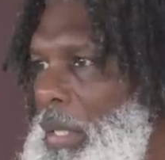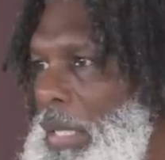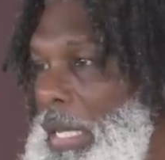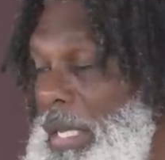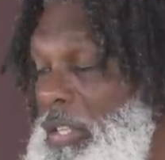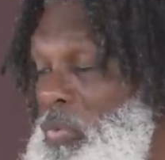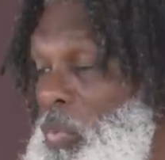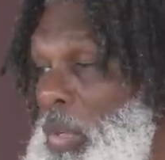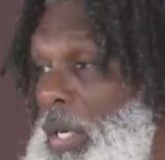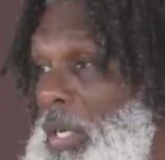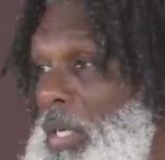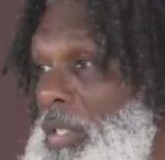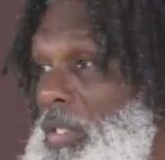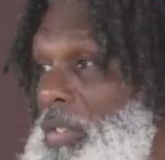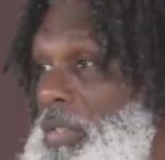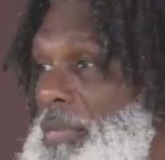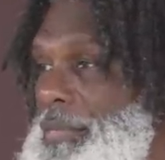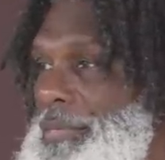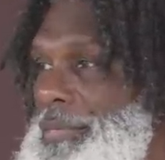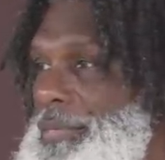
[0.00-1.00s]
as well
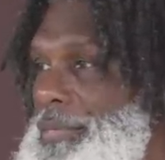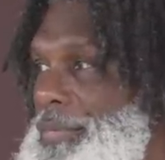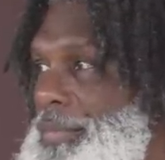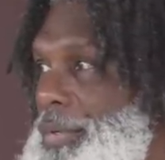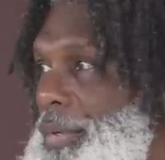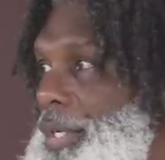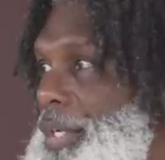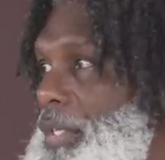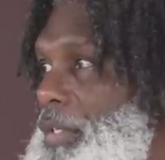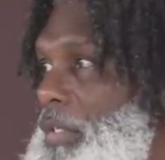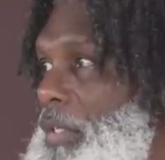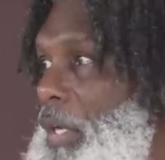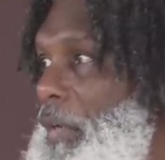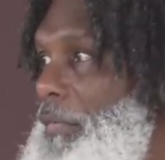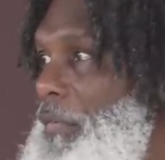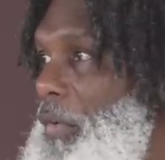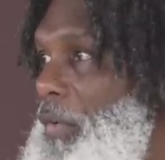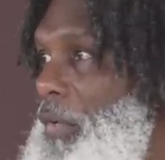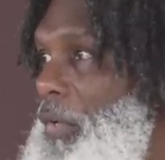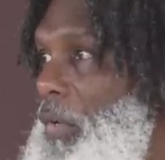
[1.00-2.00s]
as doing his
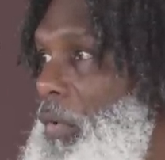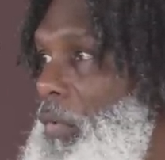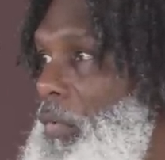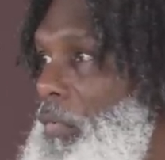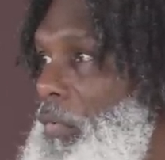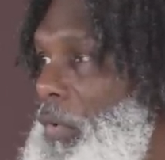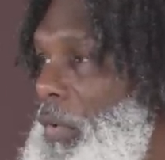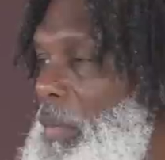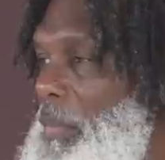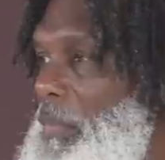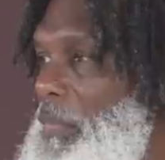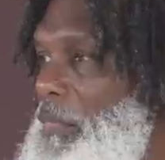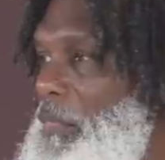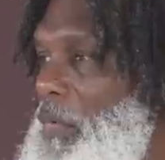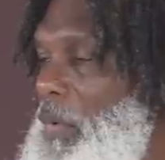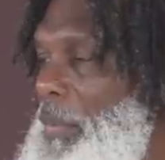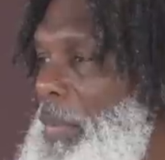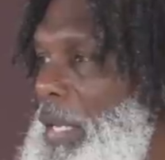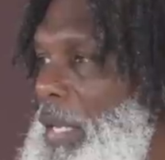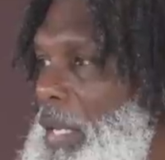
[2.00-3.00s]
stuff, you know, from
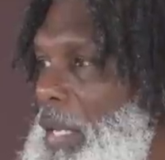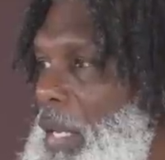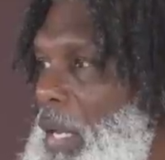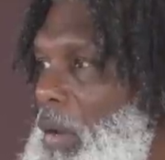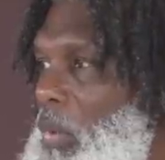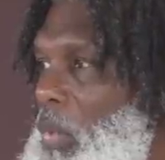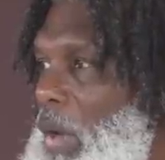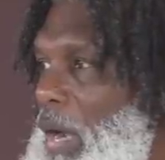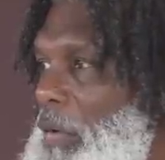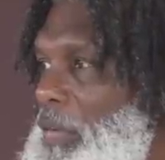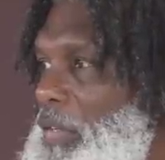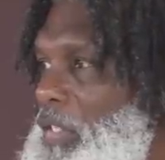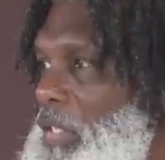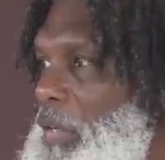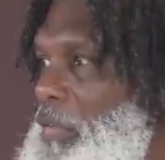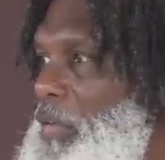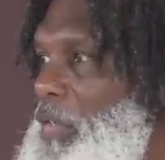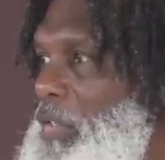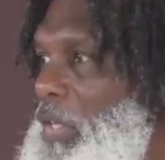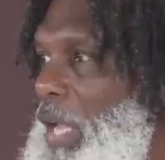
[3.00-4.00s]
a wide
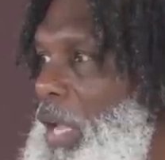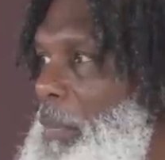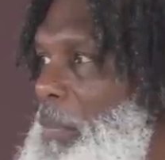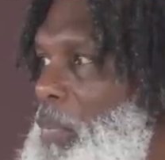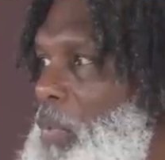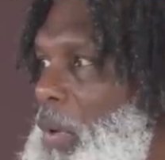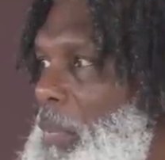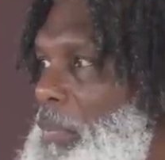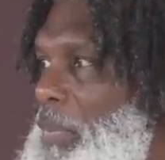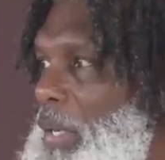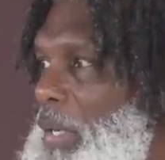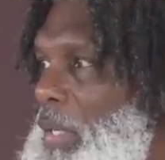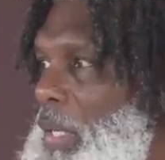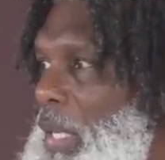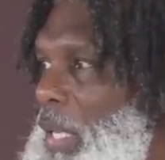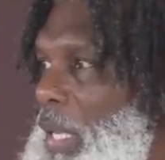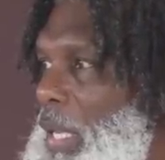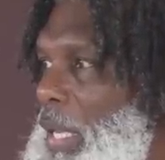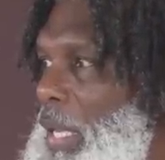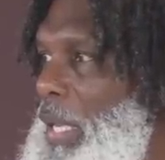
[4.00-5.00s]
receiver standpoint. But
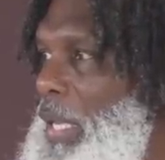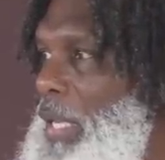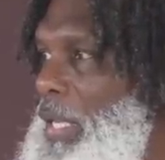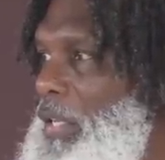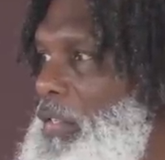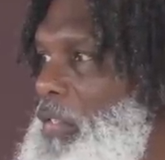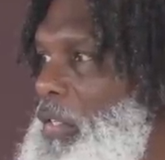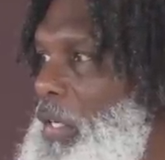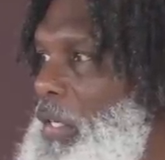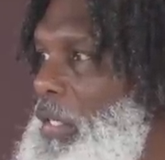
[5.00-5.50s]
he gets to